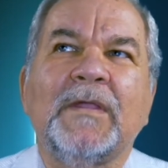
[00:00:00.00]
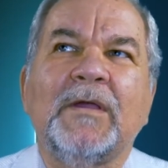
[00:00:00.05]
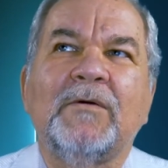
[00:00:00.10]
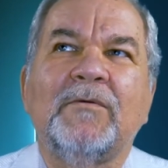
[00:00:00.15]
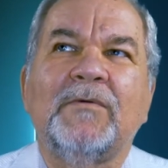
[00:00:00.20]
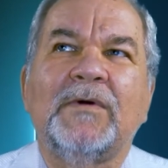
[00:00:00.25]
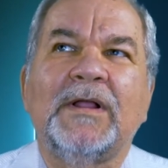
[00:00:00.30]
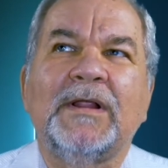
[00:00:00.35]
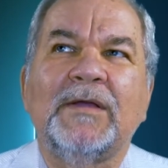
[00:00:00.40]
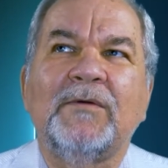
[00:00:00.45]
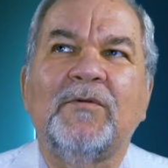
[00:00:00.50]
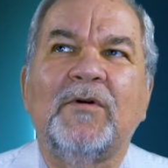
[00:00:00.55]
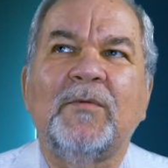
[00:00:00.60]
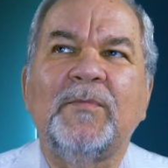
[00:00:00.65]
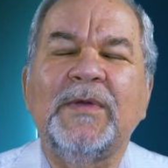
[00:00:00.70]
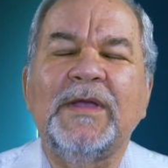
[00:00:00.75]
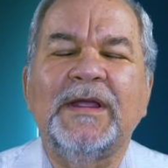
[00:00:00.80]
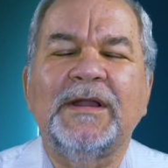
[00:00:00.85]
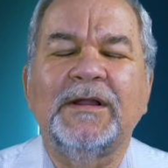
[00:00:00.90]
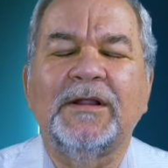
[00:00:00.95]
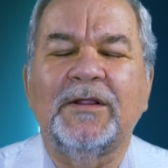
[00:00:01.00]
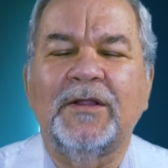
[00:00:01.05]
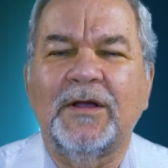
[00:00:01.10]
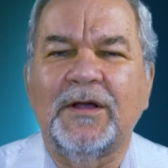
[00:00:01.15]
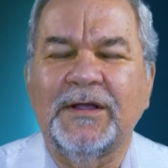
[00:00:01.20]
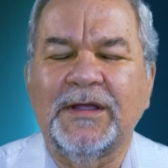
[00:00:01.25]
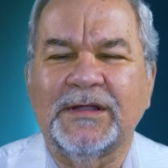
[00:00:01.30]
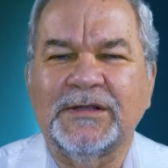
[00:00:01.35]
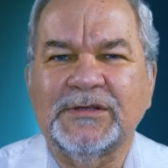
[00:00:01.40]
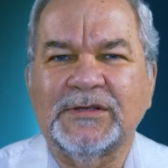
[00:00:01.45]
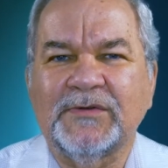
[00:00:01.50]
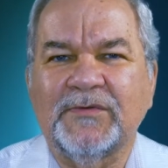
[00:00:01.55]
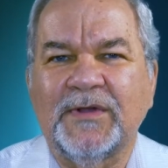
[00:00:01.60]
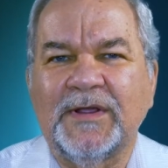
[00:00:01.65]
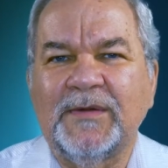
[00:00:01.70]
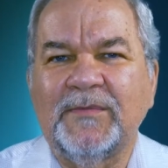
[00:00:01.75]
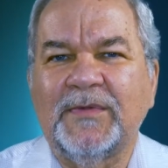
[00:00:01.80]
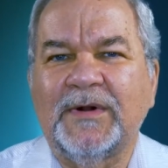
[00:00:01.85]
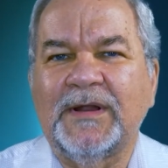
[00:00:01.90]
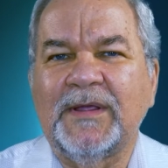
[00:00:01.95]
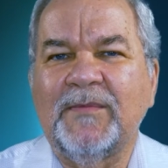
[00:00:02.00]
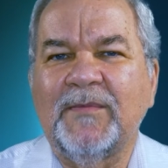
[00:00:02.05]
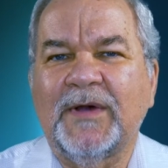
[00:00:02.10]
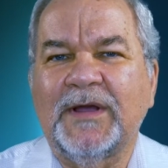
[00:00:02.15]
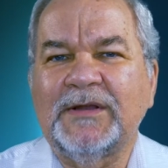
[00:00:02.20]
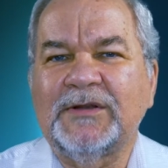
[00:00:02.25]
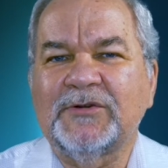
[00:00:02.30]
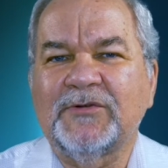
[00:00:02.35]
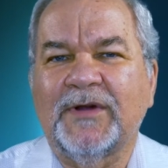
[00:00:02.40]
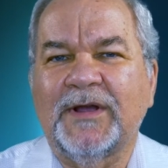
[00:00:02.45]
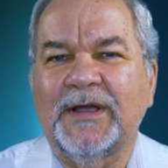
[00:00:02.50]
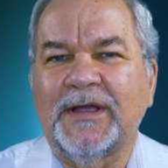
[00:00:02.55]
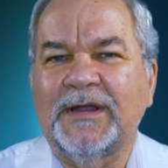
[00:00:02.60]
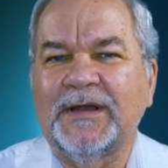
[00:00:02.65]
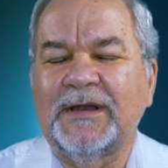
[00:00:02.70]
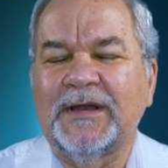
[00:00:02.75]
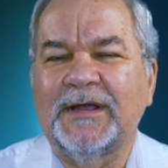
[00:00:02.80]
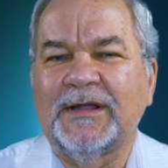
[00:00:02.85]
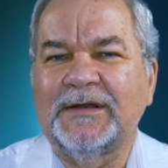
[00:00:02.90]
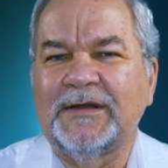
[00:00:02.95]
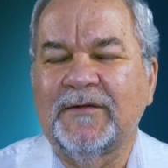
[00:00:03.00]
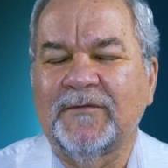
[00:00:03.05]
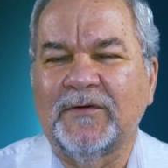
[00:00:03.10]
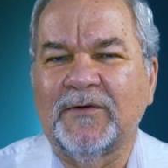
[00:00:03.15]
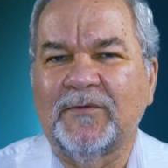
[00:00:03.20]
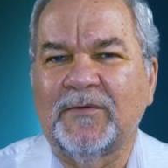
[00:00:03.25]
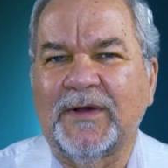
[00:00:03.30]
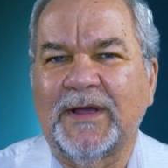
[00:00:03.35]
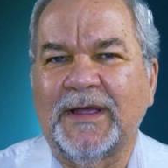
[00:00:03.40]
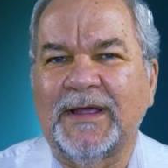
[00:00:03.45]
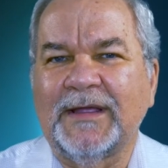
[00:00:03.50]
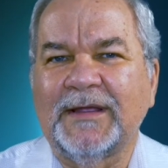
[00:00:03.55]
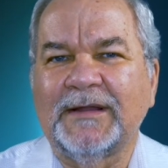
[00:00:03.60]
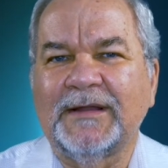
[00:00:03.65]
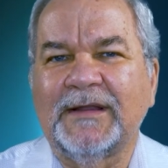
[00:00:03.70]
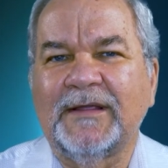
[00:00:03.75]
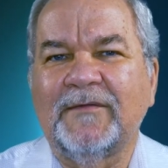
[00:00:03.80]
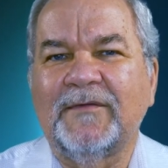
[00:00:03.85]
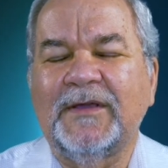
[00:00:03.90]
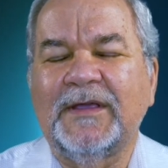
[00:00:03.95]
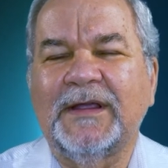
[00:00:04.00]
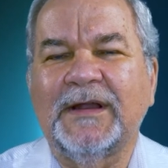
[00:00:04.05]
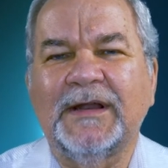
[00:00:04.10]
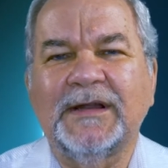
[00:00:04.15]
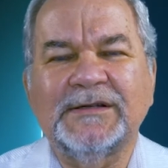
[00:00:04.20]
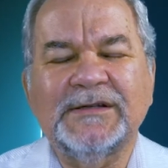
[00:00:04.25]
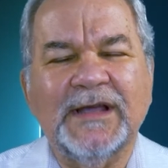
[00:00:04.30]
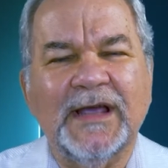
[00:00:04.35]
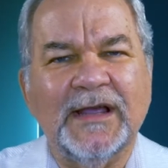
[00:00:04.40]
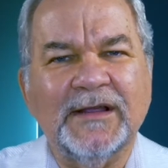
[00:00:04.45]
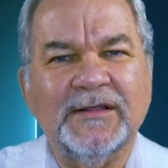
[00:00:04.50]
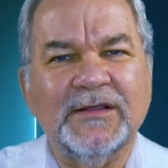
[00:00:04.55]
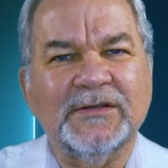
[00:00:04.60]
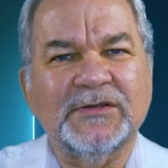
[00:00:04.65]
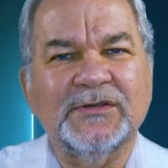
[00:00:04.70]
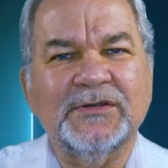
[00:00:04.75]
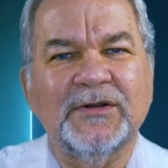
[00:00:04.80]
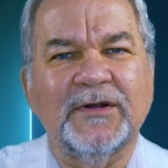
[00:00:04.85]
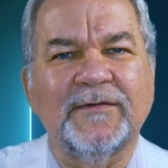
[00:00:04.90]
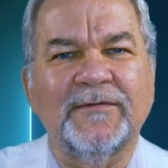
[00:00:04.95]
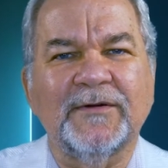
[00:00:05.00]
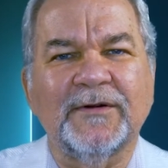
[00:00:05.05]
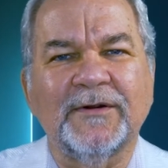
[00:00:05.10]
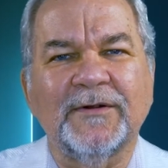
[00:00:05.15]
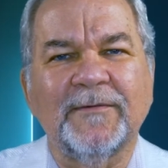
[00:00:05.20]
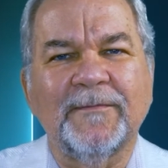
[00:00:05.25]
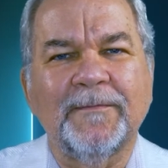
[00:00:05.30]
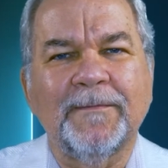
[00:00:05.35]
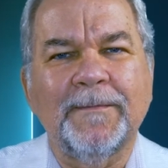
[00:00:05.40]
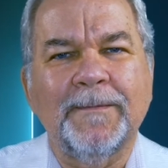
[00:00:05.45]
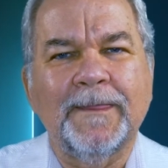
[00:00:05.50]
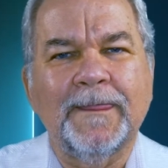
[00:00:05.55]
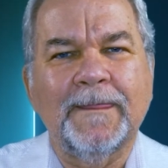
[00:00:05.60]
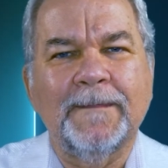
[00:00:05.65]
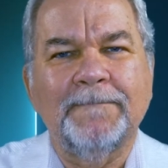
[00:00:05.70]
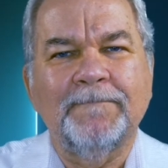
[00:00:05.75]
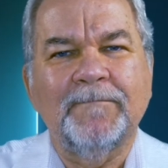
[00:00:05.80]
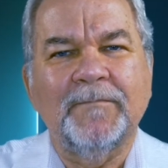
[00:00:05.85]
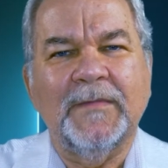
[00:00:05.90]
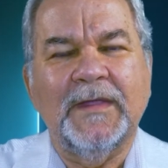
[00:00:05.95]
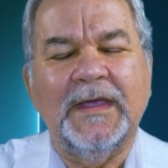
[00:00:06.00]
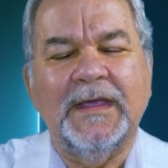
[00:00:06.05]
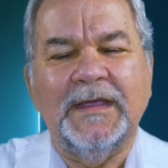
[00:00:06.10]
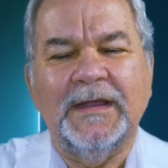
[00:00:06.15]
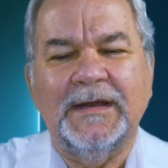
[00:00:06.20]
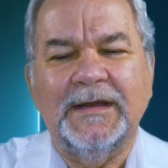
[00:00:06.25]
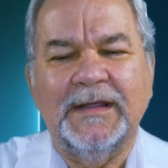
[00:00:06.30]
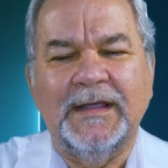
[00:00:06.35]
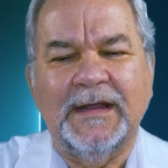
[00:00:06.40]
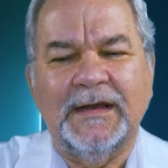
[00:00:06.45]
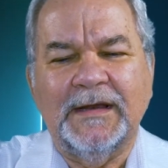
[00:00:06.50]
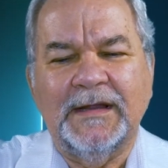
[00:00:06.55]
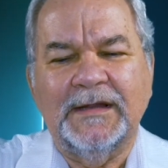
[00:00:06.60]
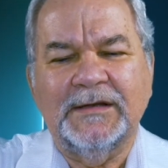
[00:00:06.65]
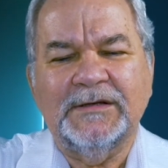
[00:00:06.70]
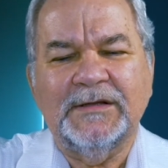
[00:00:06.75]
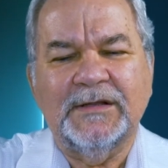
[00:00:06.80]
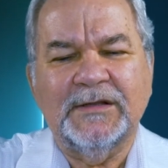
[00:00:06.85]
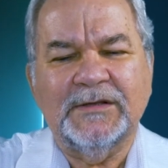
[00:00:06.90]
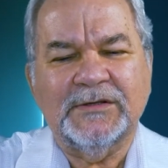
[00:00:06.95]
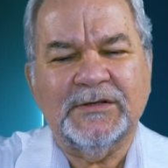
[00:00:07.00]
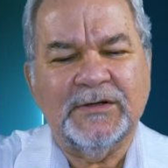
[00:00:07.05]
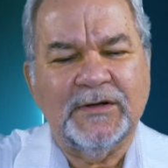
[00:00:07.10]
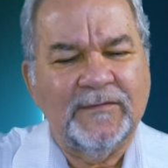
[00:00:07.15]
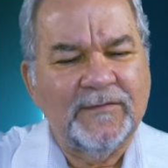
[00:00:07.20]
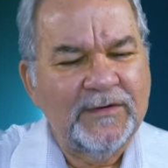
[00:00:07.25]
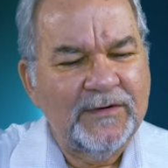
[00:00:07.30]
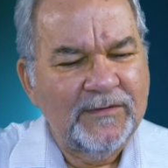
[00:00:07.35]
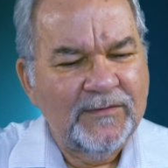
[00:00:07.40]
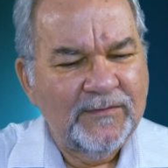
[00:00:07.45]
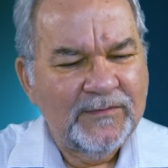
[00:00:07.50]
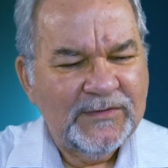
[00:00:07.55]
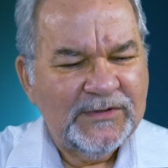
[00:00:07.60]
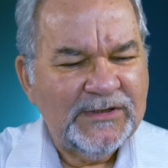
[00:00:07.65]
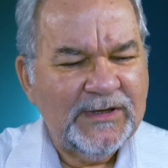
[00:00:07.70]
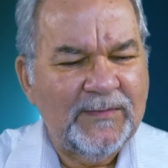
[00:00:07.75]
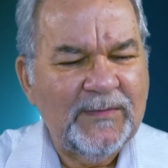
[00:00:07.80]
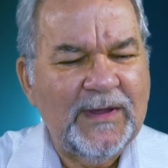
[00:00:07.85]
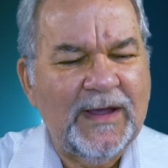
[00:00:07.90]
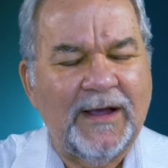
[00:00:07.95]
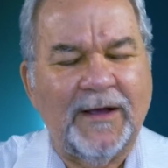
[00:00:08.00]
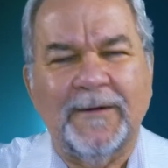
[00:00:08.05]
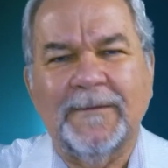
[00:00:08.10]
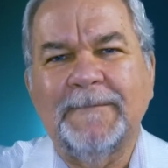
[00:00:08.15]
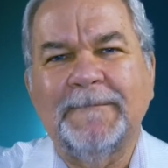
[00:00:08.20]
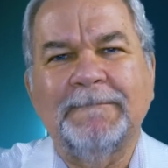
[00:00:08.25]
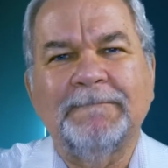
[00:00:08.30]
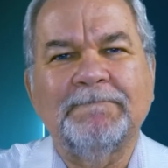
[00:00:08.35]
Well, it won't be in the login screen, but he might try it a different way. If he can attack the server, he can get into the server somehow.